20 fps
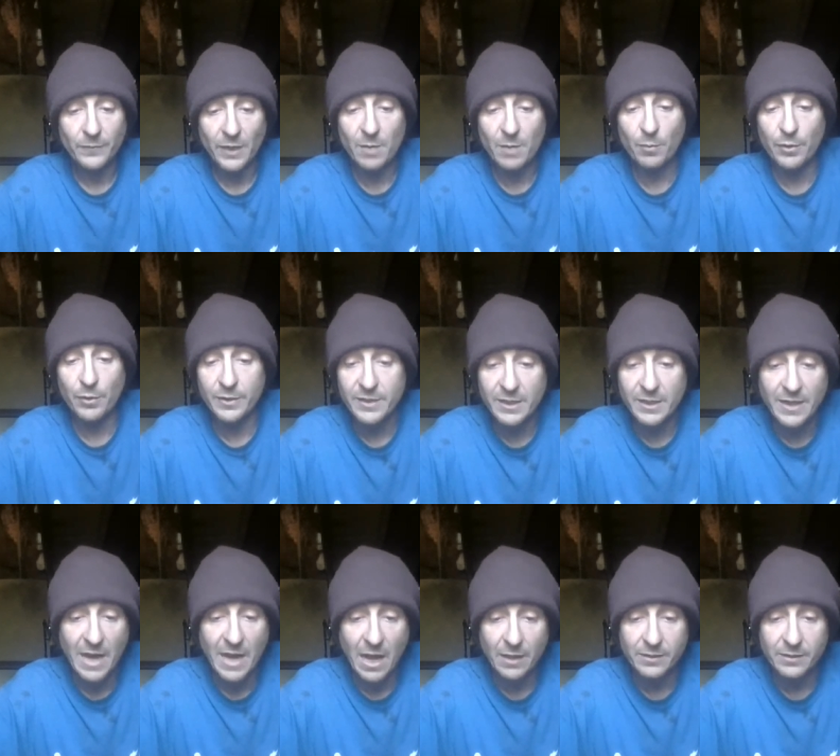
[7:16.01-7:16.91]
Emily
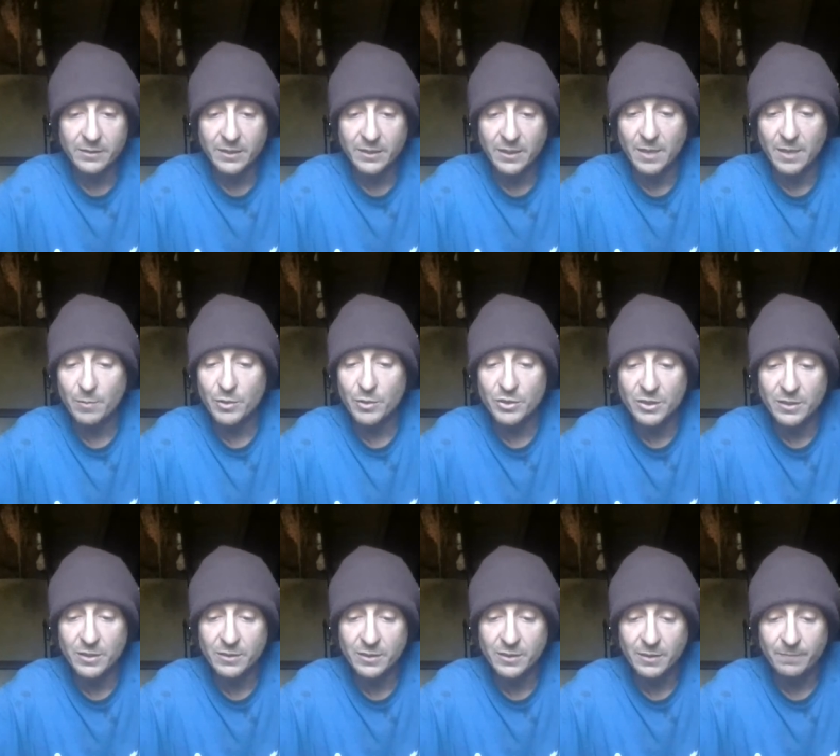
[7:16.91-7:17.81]
Canales and
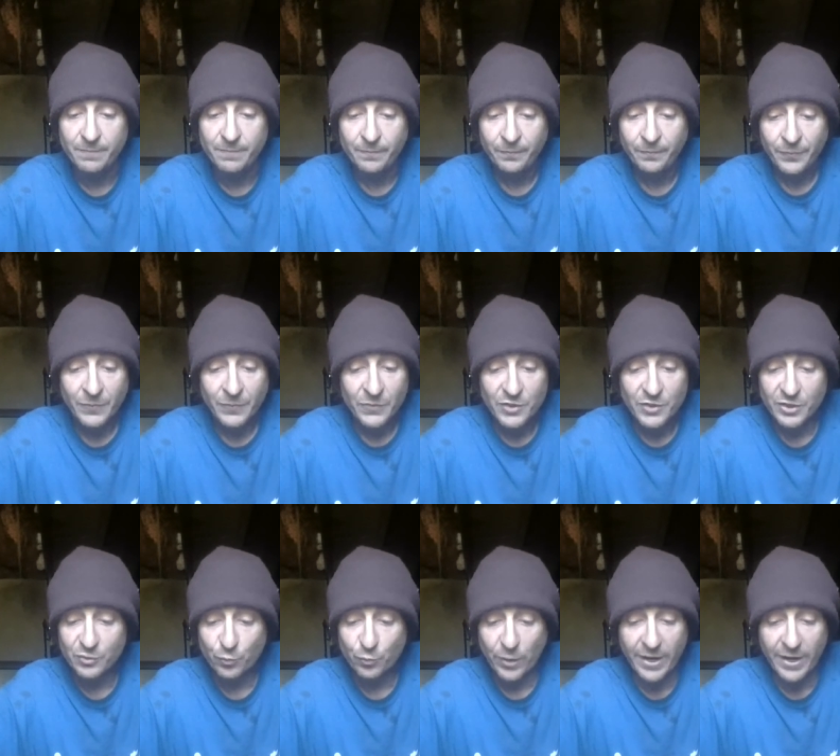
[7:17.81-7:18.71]
images and
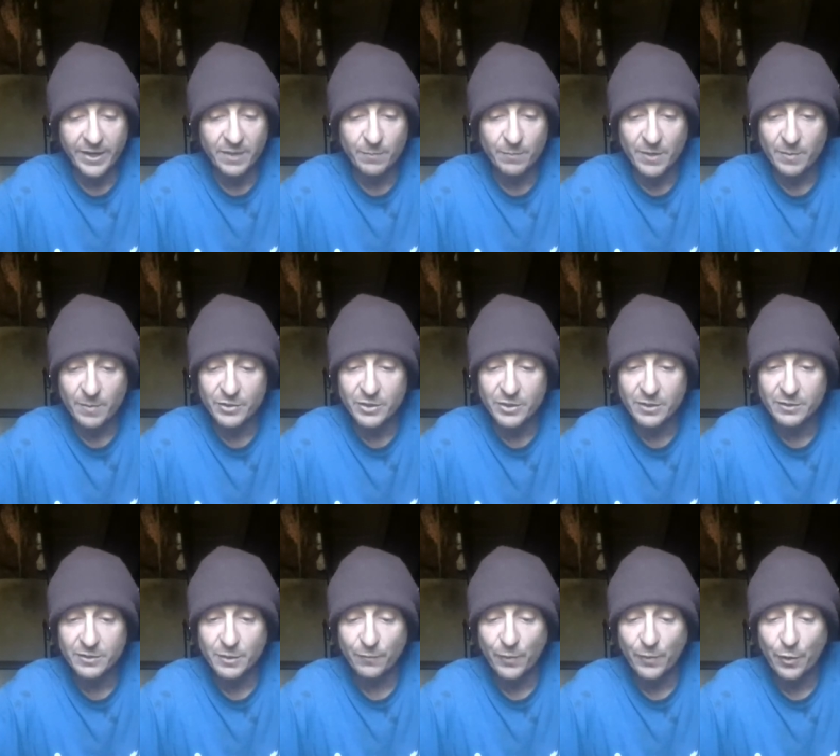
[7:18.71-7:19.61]
just random
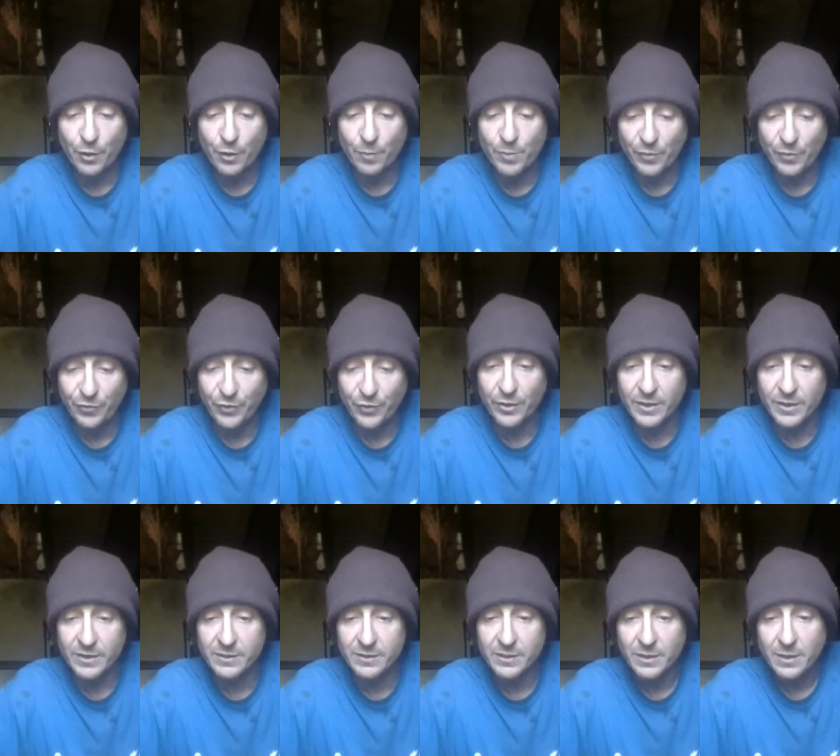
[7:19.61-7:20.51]
images of her, but there
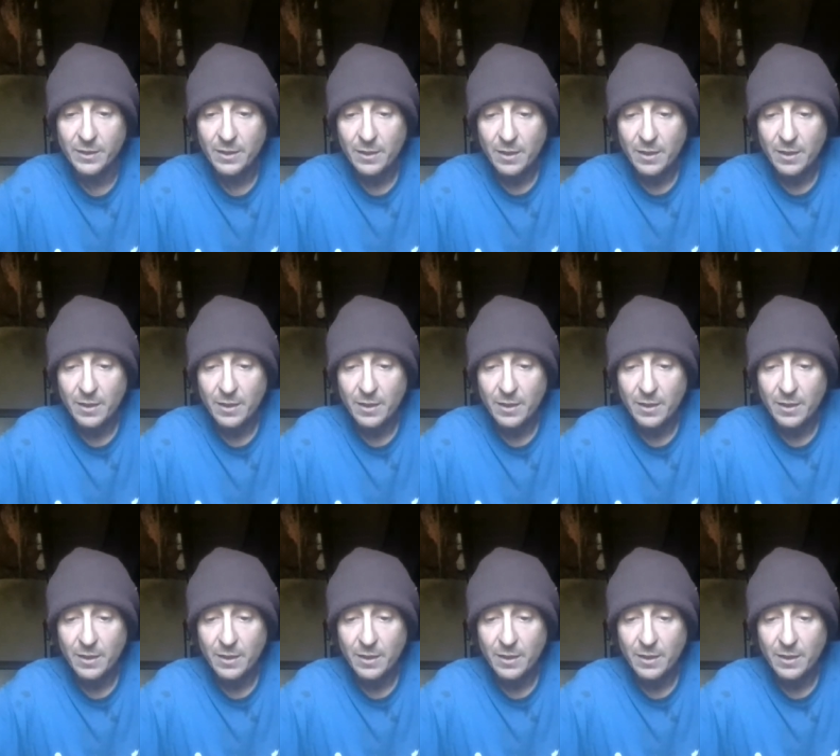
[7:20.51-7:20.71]
is,